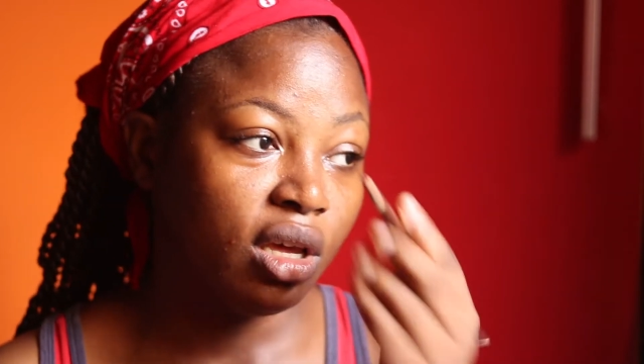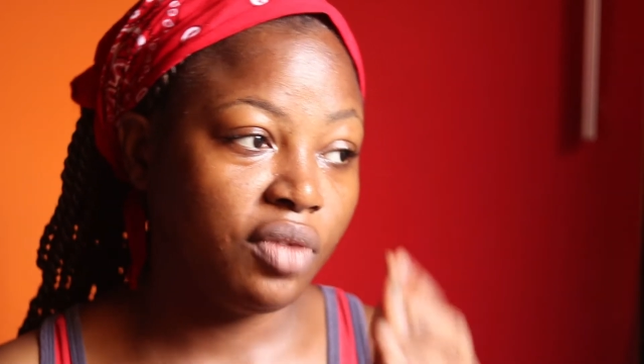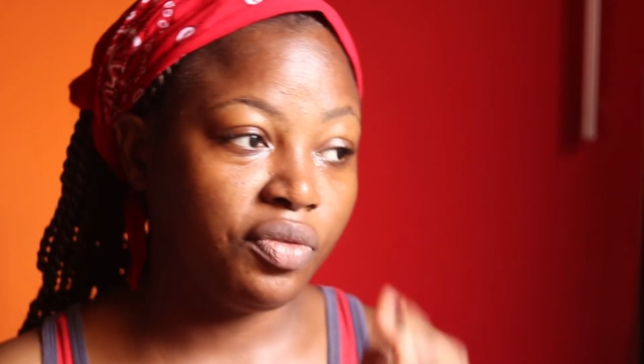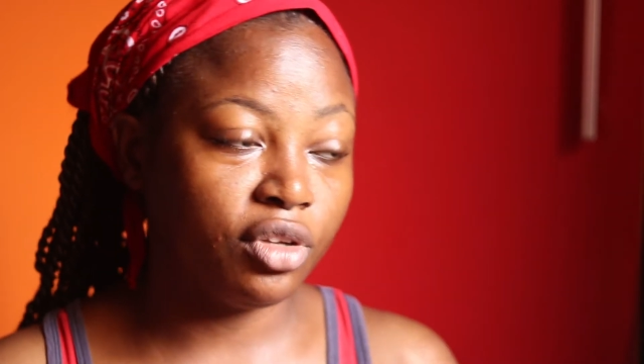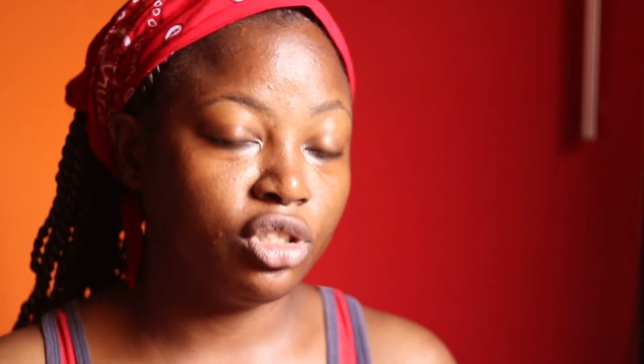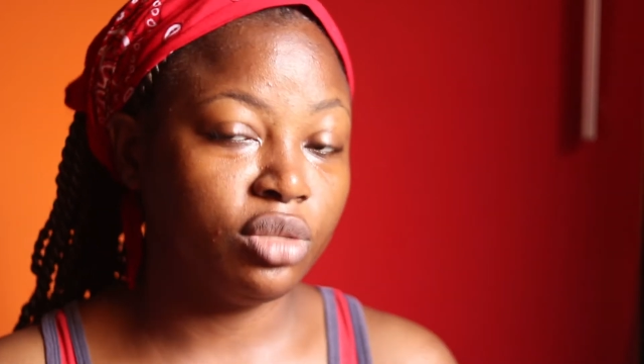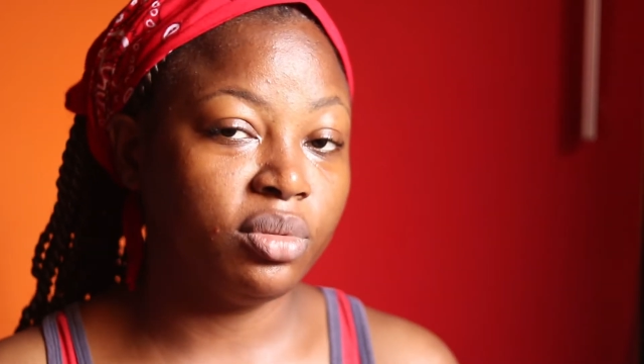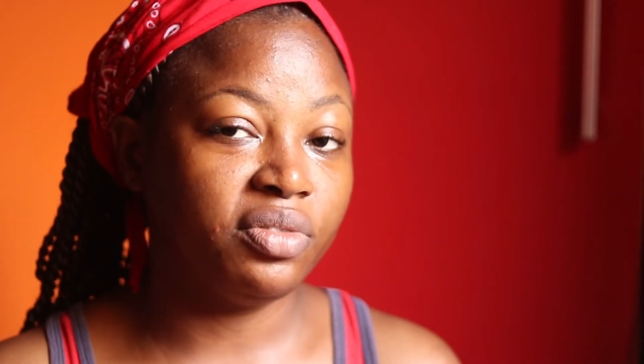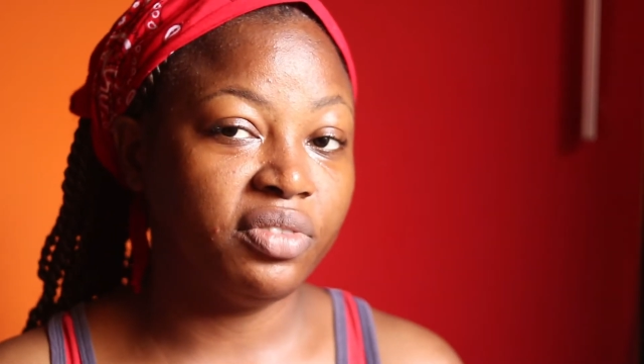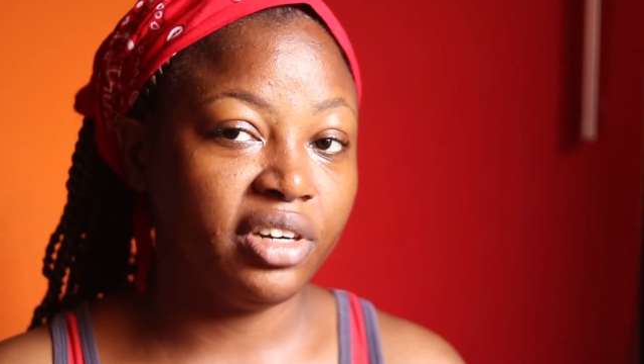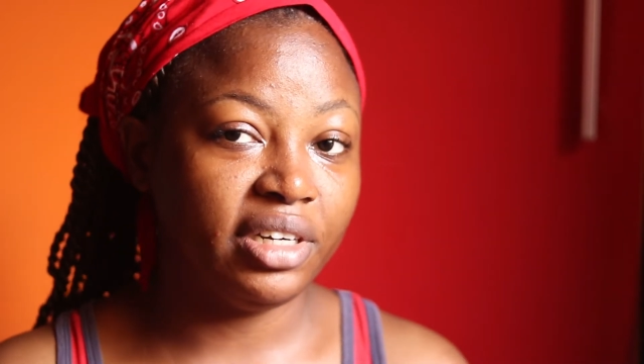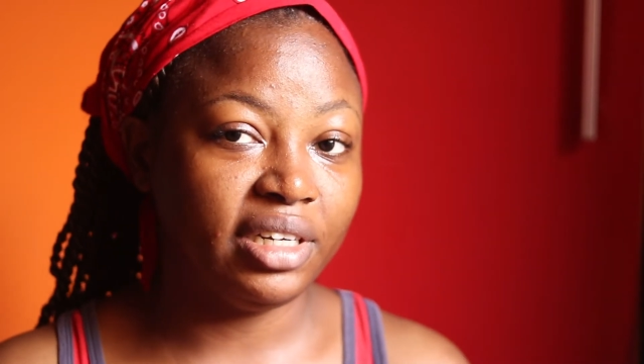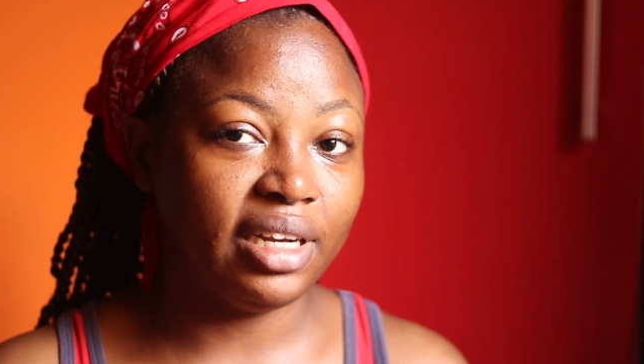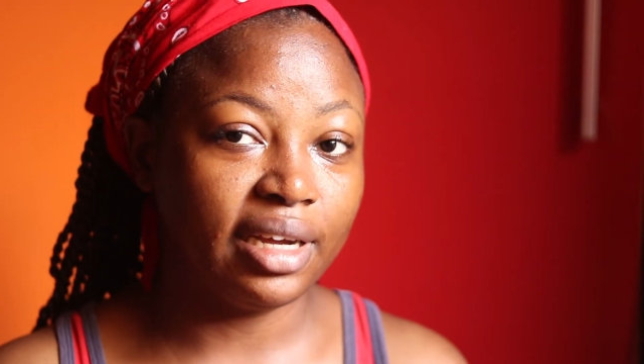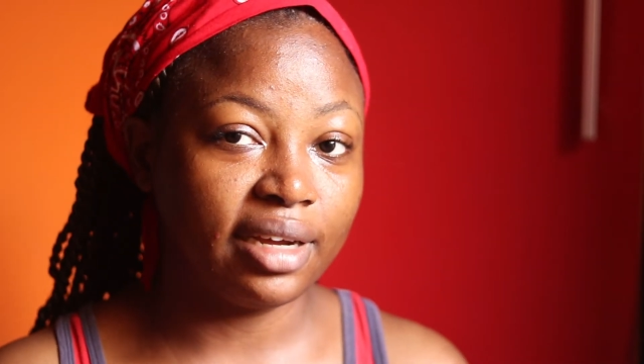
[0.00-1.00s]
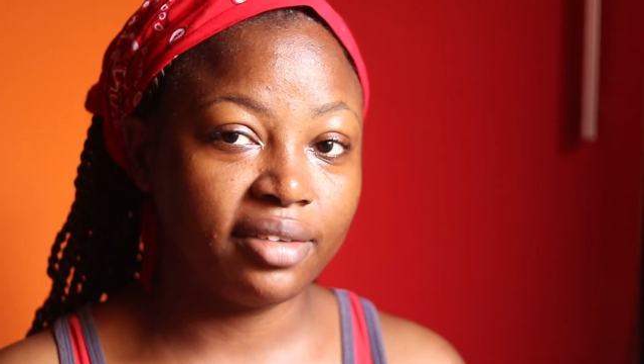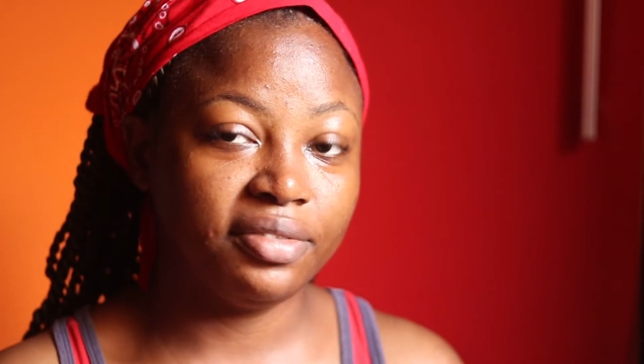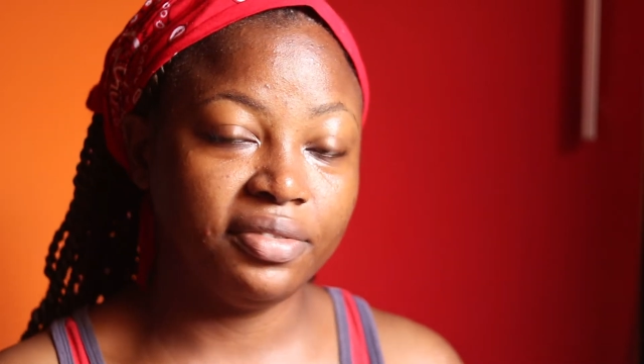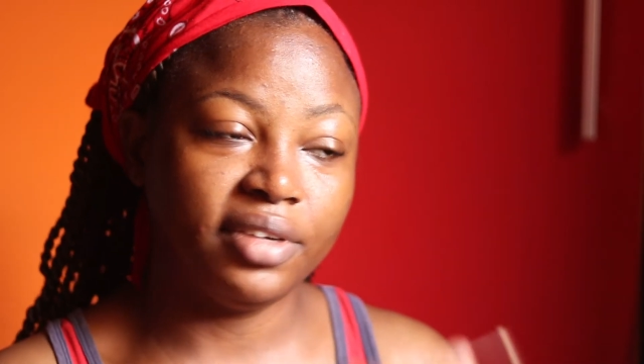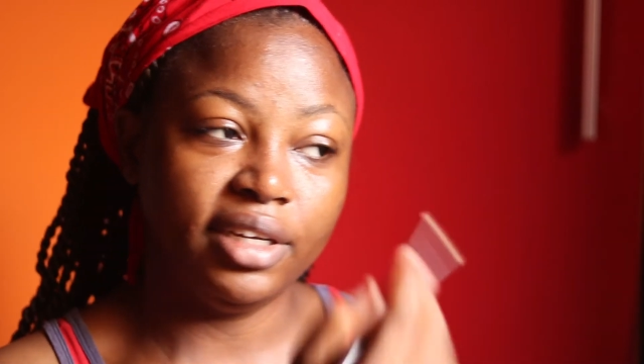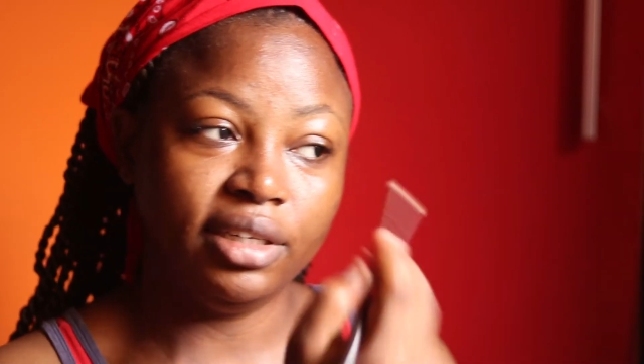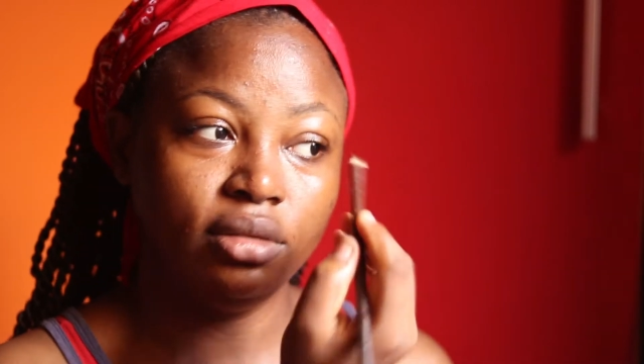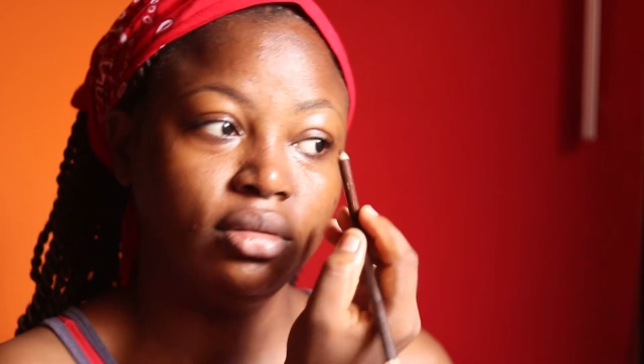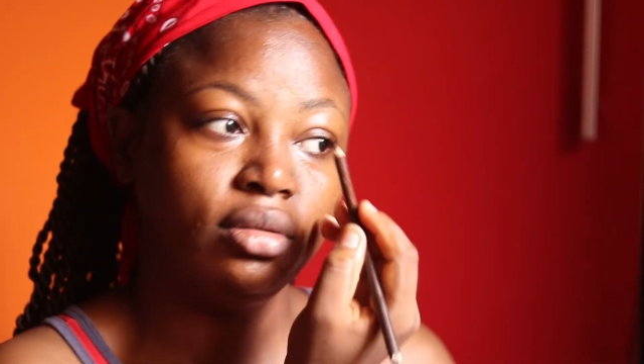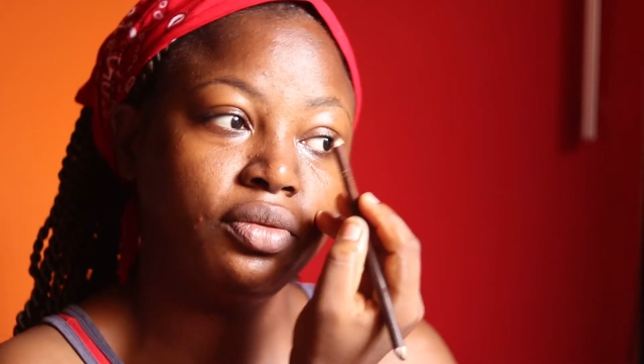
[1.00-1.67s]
If you want to be very dark, fine.